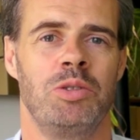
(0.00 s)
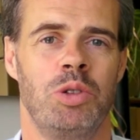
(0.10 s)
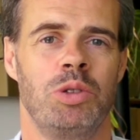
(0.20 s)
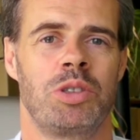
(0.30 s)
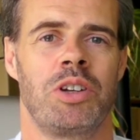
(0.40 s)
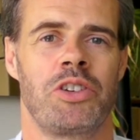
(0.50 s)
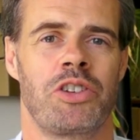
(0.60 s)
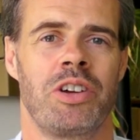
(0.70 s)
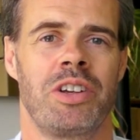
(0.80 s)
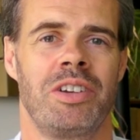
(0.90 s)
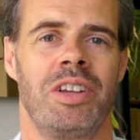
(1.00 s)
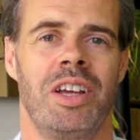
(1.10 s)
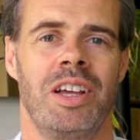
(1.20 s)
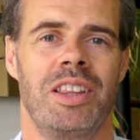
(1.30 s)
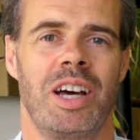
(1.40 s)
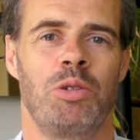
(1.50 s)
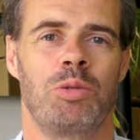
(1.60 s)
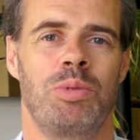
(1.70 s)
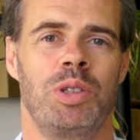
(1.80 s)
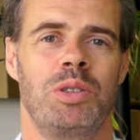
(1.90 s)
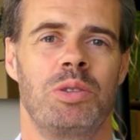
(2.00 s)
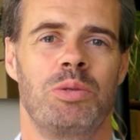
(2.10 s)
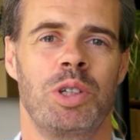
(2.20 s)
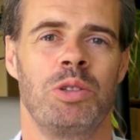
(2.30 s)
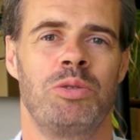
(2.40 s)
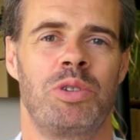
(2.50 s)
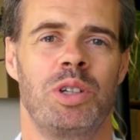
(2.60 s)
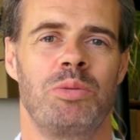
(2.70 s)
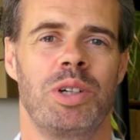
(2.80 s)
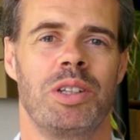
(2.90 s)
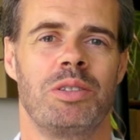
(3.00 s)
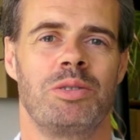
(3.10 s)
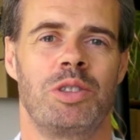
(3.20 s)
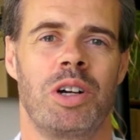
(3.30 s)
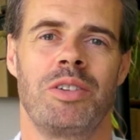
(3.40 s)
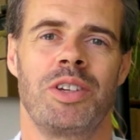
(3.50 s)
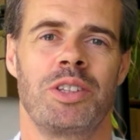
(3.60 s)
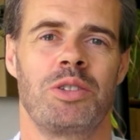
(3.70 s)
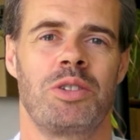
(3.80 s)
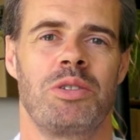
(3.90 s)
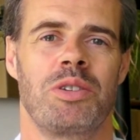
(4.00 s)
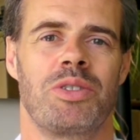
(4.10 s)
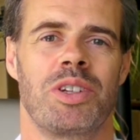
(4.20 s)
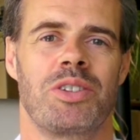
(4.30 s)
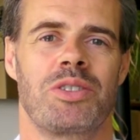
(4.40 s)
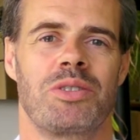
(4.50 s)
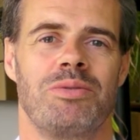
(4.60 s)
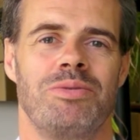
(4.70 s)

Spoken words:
full sunshine, that would be the real free will driving this universe.